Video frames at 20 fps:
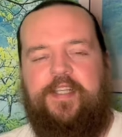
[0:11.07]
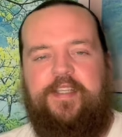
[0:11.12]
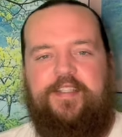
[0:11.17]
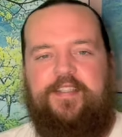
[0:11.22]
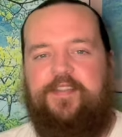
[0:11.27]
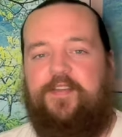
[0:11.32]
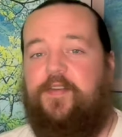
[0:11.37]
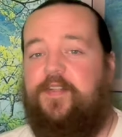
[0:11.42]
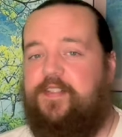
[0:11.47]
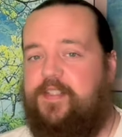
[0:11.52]

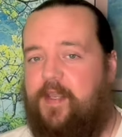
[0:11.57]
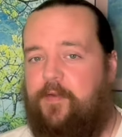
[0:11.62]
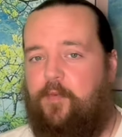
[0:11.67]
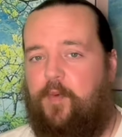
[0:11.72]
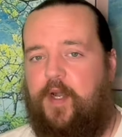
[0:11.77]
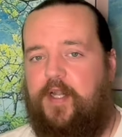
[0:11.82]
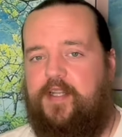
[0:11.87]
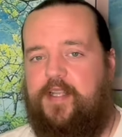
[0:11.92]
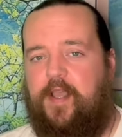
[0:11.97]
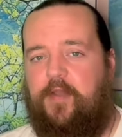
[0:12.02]
So let's get
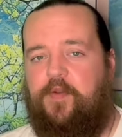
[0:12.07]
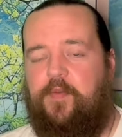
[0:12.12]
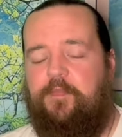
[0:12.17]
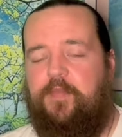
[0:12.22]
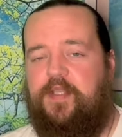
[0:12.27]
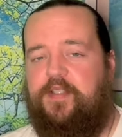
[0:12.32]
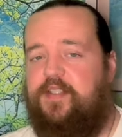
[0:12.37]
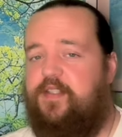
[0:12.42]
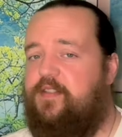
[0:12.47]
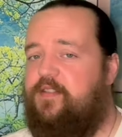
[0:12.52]
right down to
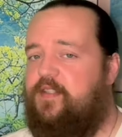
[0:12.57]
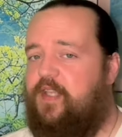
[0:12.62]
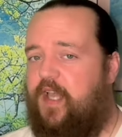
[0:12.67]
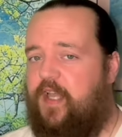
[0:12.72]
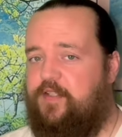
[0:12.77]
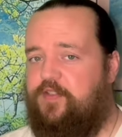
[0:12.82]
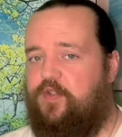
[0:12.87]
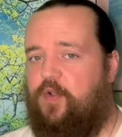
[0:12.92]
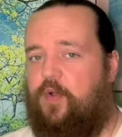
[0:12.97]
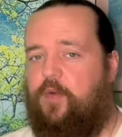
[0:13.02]
business,
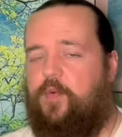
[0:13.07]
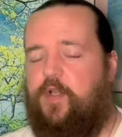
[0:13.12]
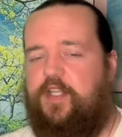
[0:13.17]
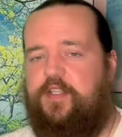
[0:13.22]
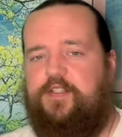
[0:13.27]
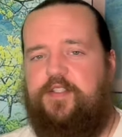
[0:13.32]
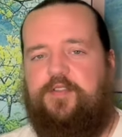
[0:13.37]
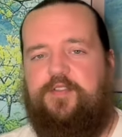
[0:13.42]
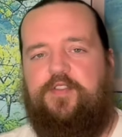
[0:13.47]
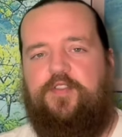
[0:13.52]
as
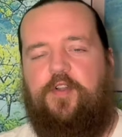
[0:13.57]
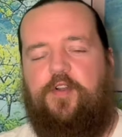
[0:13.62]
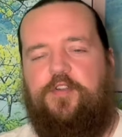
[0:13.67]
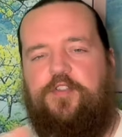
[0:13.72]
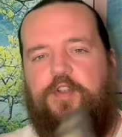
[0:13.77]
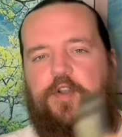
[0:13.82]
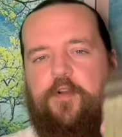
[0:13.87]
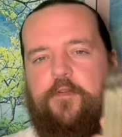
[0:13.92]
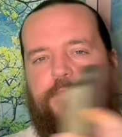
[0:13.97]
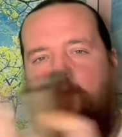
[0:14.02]
always, and start
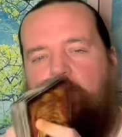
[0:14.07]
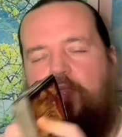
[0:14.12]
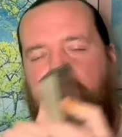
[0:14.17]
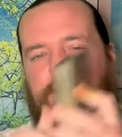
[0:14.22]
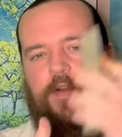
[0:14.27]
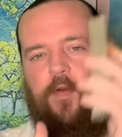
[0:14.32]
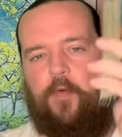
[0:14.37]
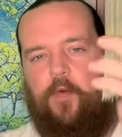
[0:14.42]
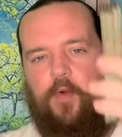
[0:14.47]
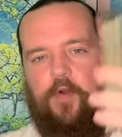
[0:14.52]
you off with
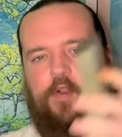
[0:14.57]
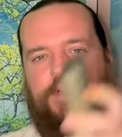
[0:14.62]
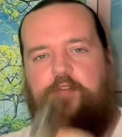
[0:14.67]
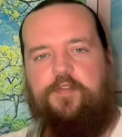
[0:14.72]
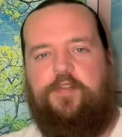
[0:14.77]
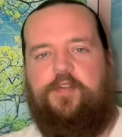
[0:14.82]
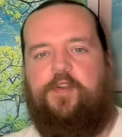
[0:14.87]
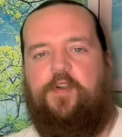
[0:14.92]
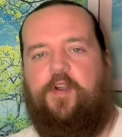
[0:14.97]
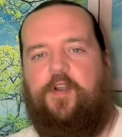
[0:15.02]
an
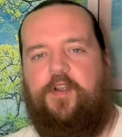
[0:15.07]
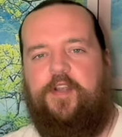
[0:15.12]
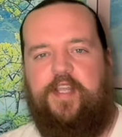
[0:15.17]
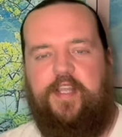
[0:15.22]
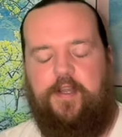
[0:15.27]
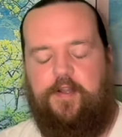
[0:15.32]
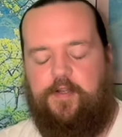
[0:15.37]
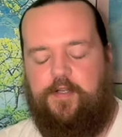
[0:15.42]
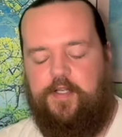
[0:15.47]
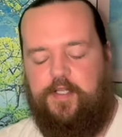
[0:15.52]
oracle card
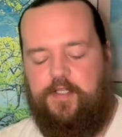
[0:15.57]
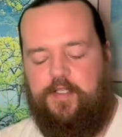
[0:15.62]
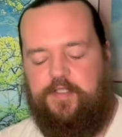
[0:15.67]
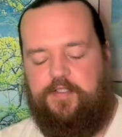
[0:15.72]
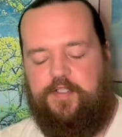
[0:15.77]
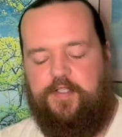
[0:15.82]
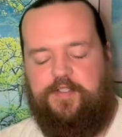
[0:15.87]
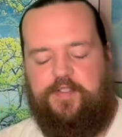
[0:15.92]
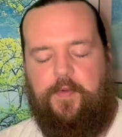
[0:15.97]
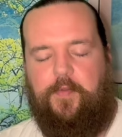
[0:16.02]
here,
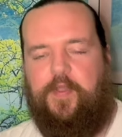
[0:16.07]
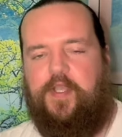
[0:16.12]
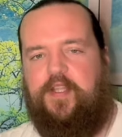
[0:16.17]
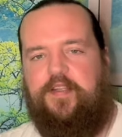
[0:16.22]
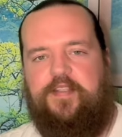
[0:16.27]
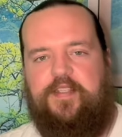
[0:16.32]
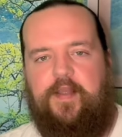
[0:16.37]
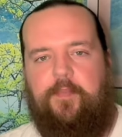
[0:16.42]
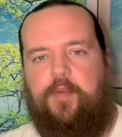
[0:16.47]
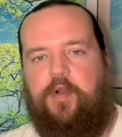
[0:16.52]
just so we
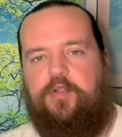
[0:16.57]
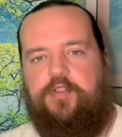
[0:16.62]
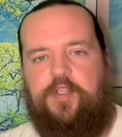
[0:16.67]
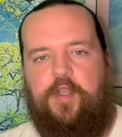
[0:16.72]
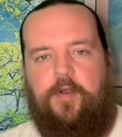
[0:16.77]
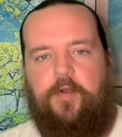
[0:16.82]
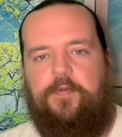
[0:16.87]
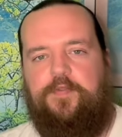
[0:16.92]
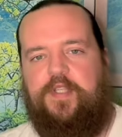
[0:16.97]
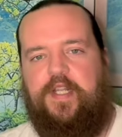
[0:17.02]
could dip our
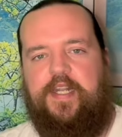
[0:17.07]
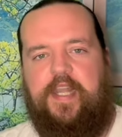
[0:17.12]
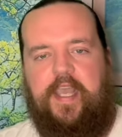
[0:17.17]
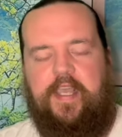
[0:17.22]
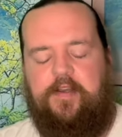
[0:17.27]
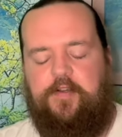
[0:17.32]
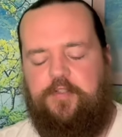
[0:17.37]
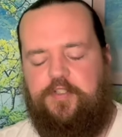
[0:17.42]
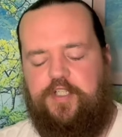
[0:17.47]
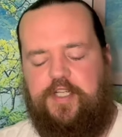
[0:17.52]
toes into
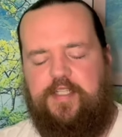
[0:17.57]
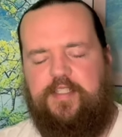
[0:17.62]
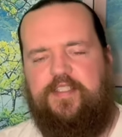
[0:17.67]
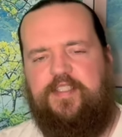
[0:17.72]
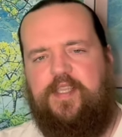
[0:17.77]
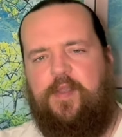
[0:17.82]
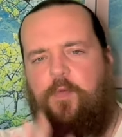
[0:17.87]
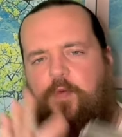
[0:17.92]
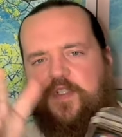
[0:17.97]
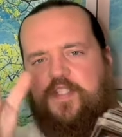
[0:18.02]
energy and
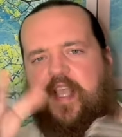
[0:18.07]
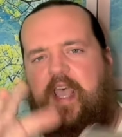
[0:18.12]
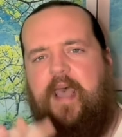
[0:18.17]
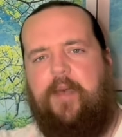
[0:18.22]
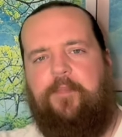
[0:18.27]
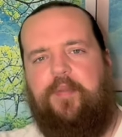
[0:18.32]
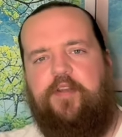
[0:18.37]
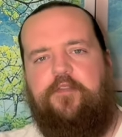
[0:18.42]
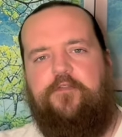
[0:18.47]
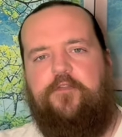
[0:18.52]
see what's
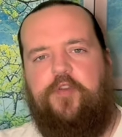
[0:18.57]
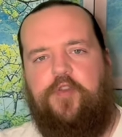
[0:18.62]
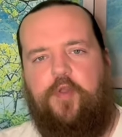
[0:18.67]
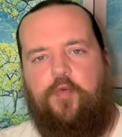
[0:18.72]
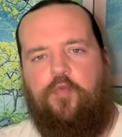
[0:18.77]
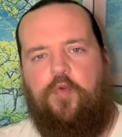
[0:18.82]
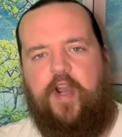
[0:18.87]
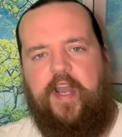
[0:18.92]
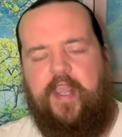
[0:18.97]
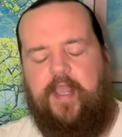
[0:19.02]
happening for the
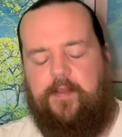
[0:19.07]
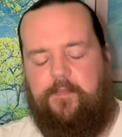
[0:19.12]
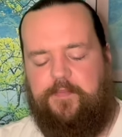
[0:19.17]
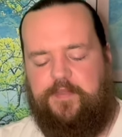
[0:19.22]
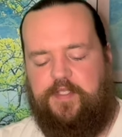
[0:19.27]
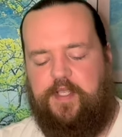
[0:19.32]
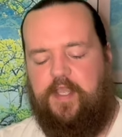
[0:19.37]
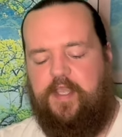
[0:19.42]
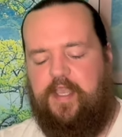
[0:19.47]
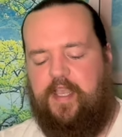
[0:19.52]

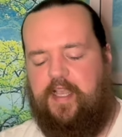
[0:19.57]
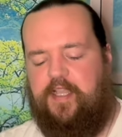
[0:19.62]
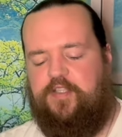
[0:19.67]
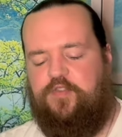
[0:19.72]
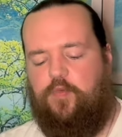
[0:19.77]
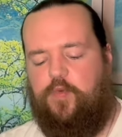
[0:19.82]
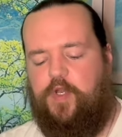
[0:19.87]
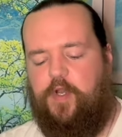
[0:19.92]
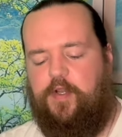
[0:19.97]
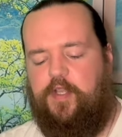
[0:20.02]
Rams as
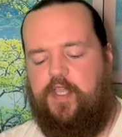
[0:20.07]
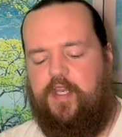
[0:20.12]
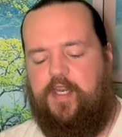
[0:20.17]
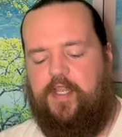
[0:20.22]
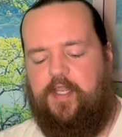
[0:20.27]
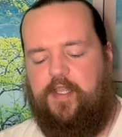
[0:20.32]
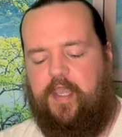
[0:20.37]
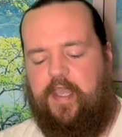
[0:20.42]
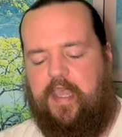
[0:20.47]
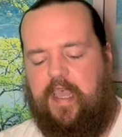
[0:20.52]
we are
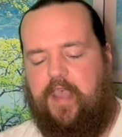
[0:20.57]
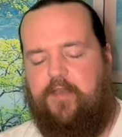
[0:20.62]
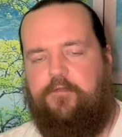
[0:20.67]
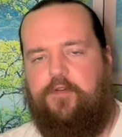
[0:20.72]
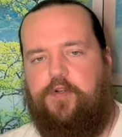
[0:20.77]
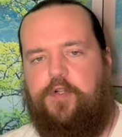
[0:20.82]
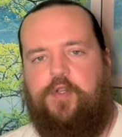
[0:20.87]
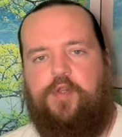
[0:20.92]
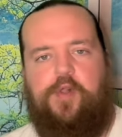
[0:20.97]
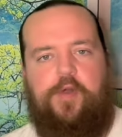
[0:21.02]
getting
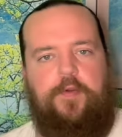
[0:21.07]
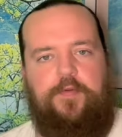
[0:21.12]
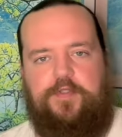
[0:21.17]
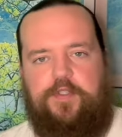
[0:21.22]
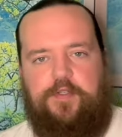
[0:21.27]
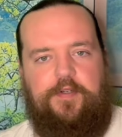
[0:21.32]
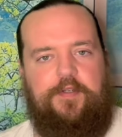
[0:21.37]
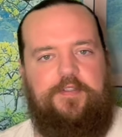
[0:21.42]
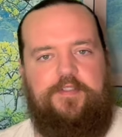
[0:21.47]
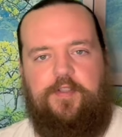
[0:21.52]
ever
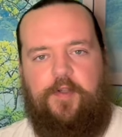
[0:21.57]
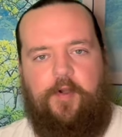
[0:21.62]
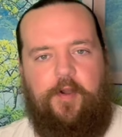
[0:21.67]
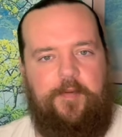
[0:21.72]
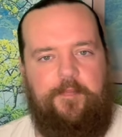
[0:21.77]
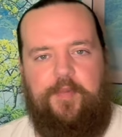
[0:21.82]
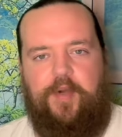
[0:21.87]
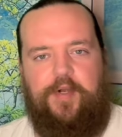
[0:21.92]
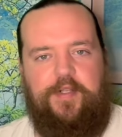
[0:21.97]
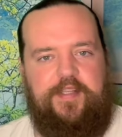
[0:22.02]
closer to our
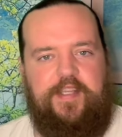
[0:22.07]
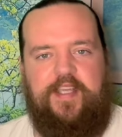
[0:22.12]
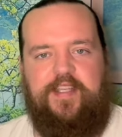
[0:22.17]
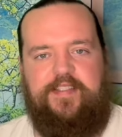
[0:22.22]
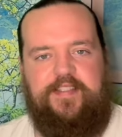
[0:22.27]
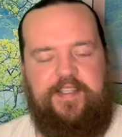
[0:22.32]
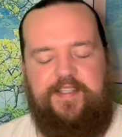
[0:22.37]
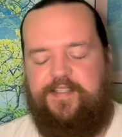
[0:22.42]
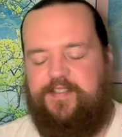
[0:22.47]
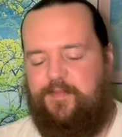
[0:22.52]
birthday
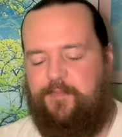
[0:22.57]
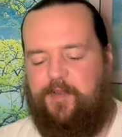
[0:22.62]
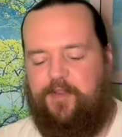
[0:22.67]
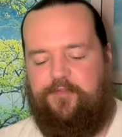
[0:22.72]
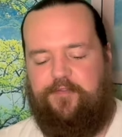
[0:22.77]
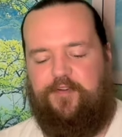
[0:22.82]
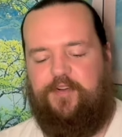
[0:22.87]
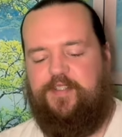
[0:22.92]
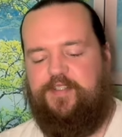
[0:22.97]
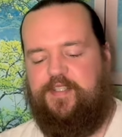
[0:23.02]
season, my
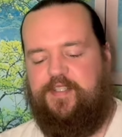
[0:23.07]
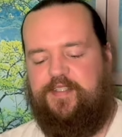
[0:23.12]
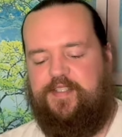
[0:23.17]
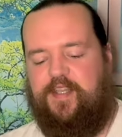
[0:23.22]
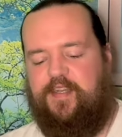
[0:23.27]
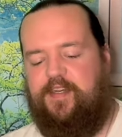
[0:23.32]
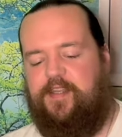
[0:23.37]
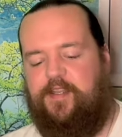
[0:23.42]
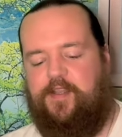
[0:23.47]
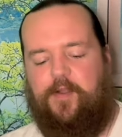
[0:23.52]
friends. Let's
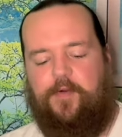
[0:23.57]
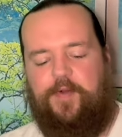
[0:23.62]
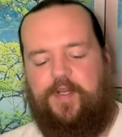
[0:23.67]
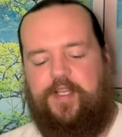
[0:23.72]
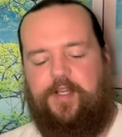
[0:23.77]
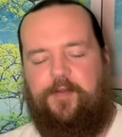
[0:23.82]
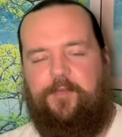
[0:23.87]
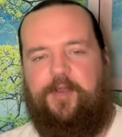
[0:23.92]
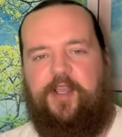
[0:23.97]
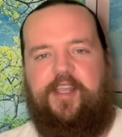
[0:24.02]
get it going
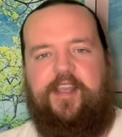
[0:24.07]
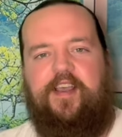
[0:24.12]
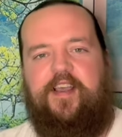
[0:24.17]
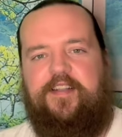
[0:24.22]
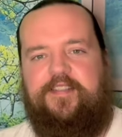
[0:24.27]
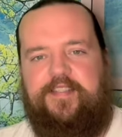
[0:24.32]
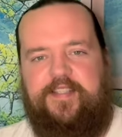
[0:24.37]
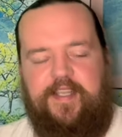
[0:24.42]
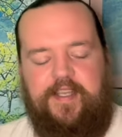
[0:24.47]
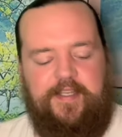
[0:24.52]
here, my
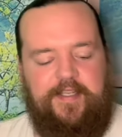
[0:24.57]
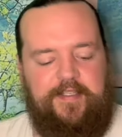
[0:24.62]
guides.